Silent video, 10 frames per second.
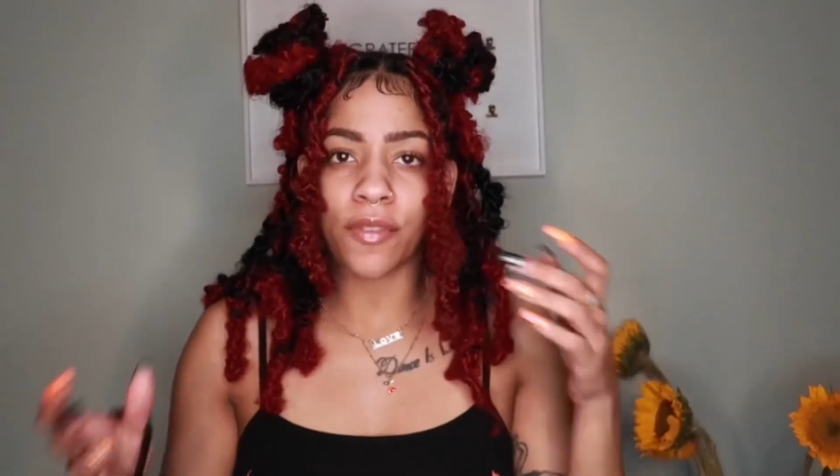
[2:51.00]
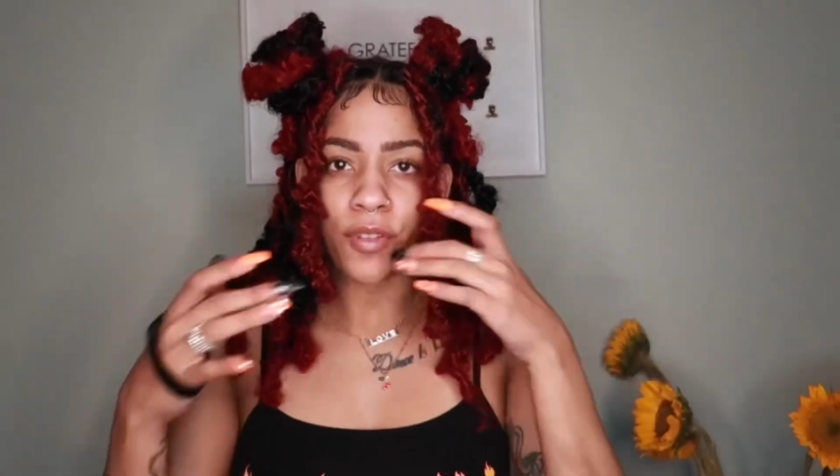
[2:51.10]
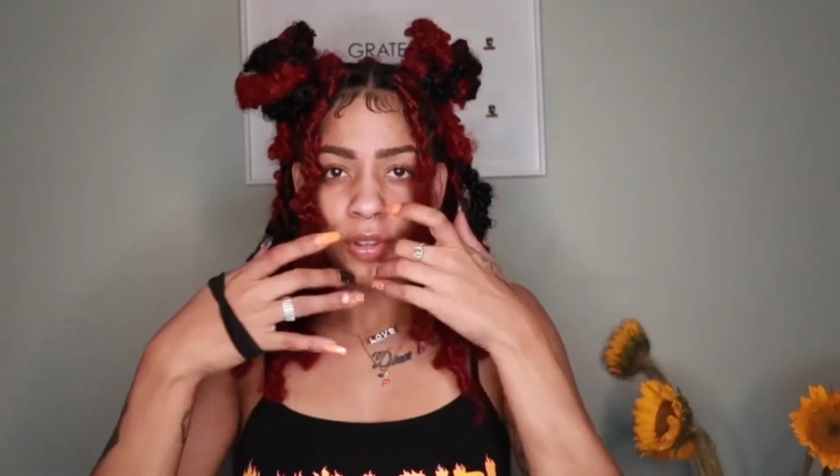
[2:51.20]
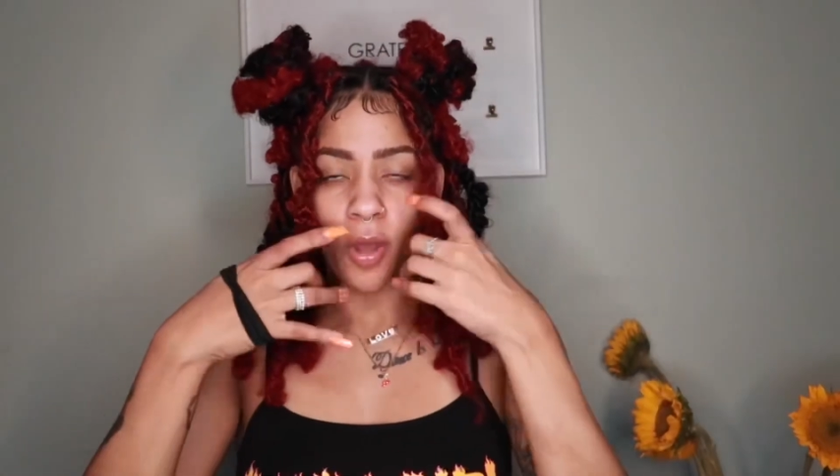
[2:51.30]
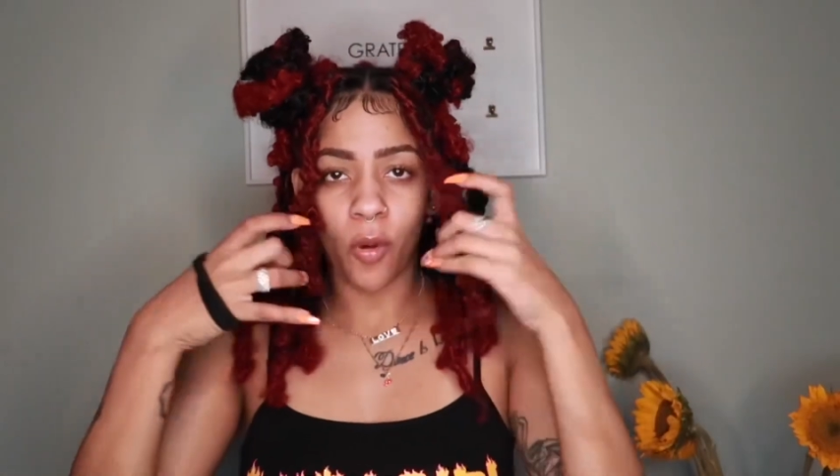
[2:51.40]
if
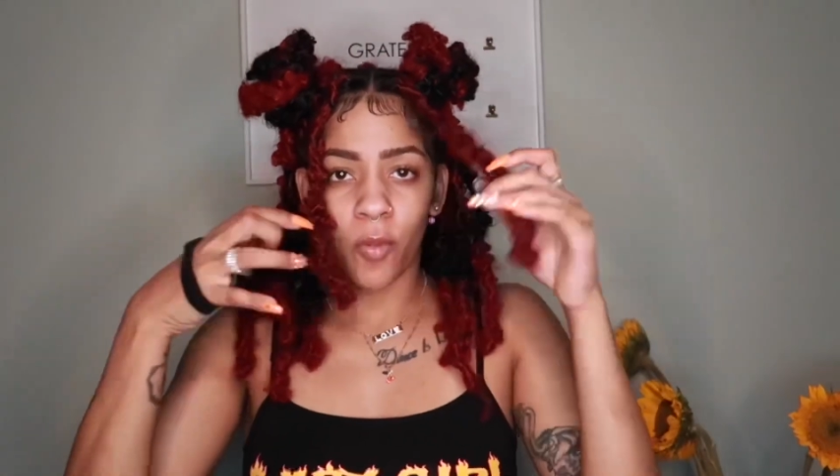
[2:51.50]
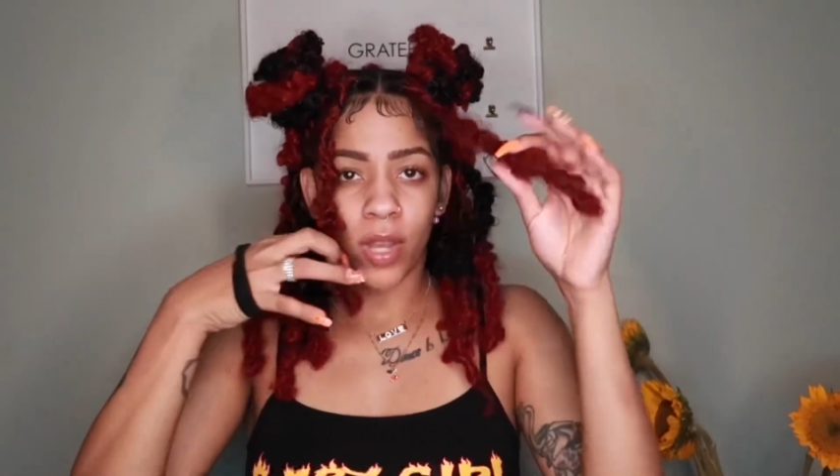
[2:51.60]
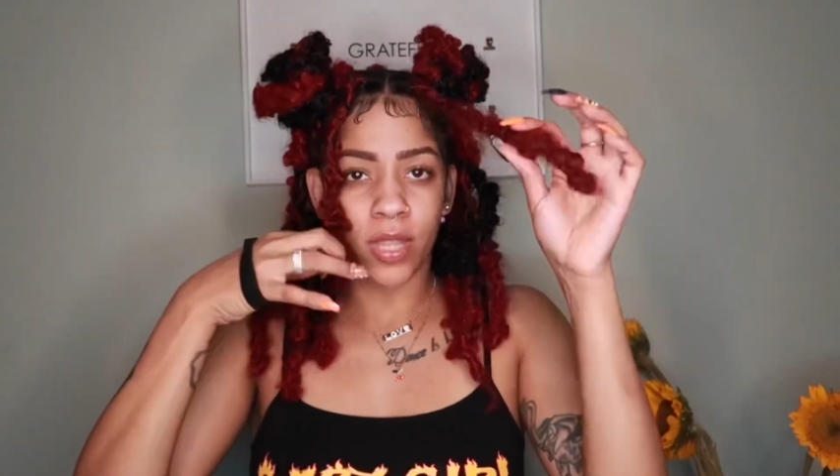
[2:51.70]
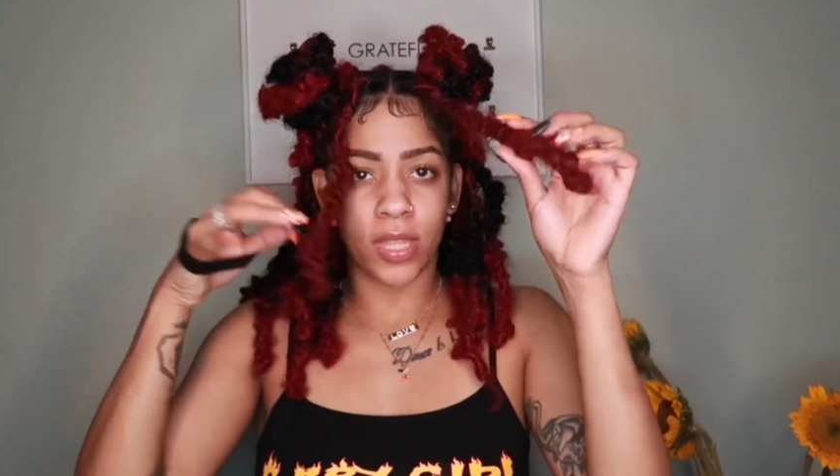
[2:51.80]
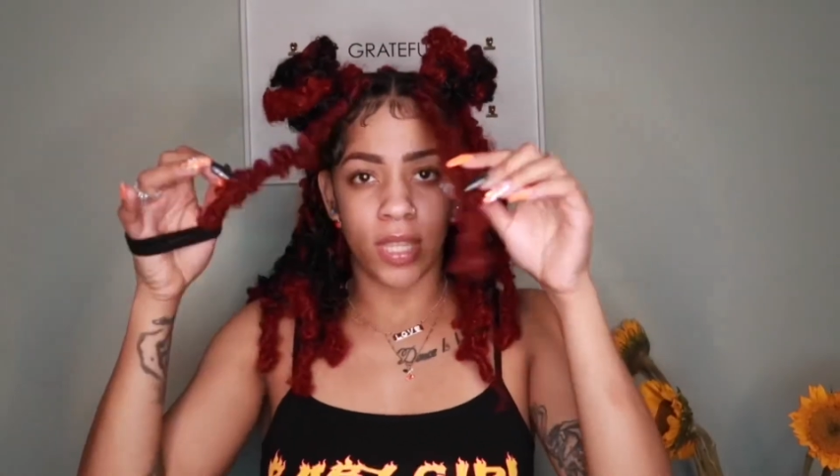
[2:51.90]
you don't
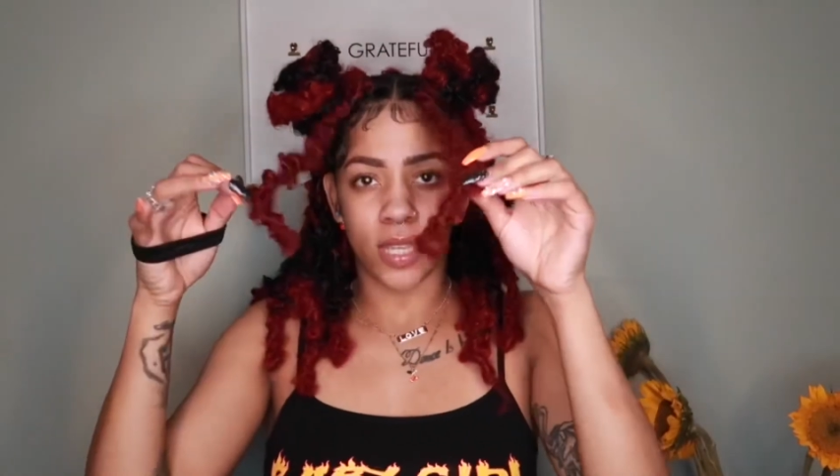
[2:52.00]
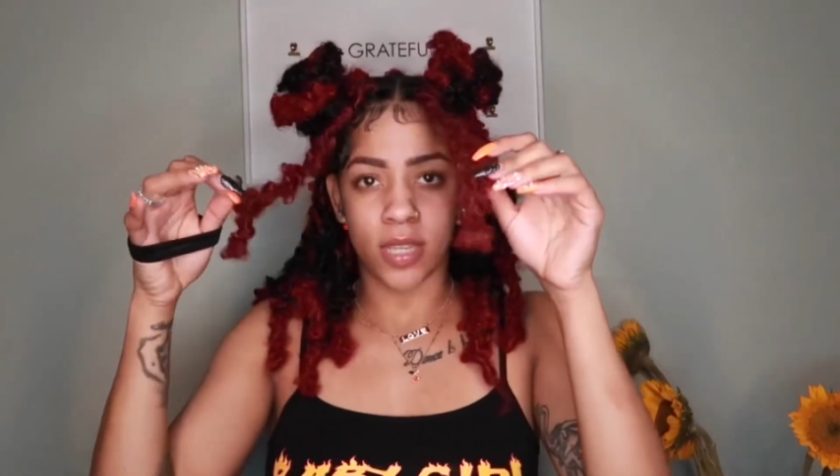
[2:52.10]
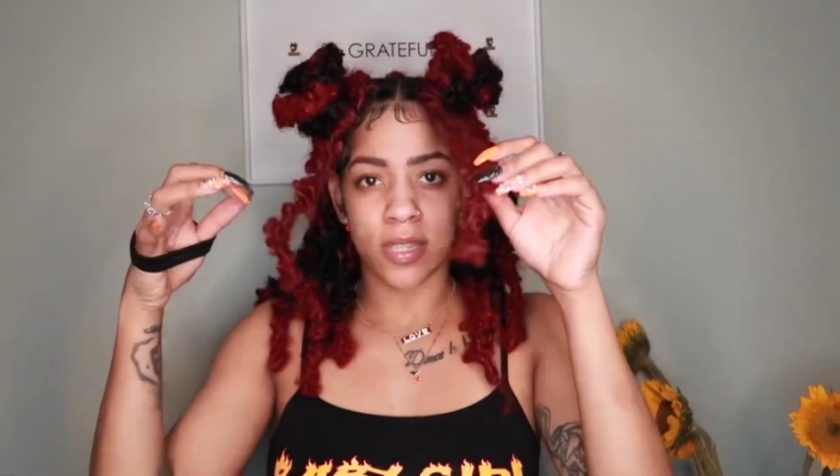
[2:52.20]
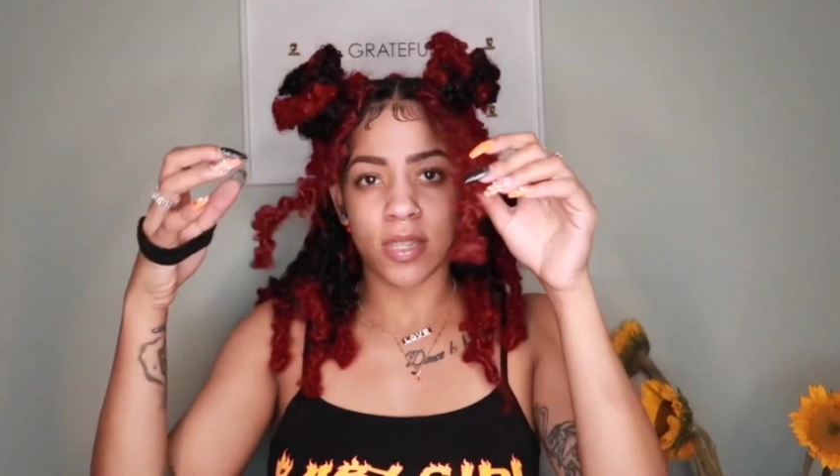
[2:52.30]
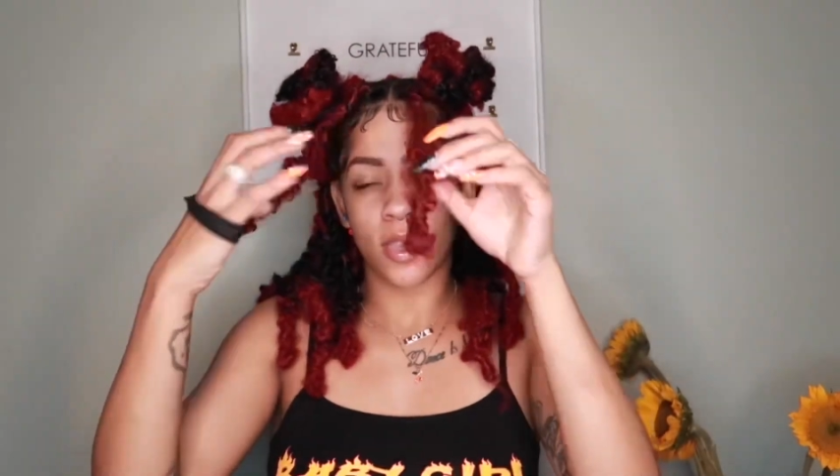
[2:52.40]
want
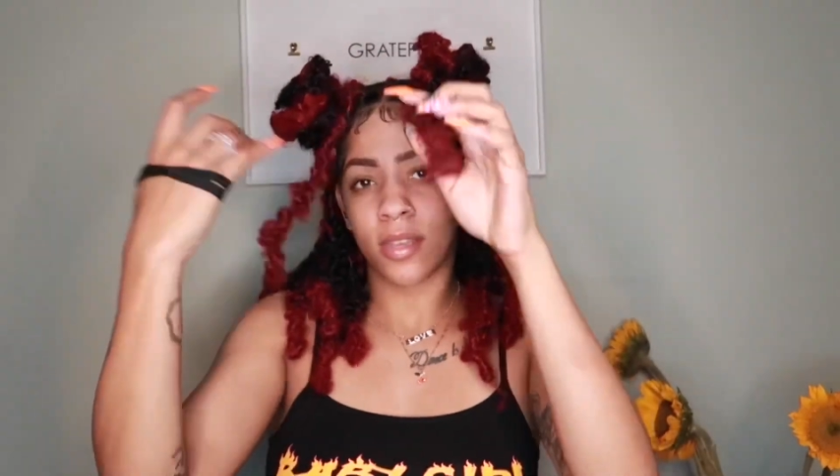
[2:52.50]
these,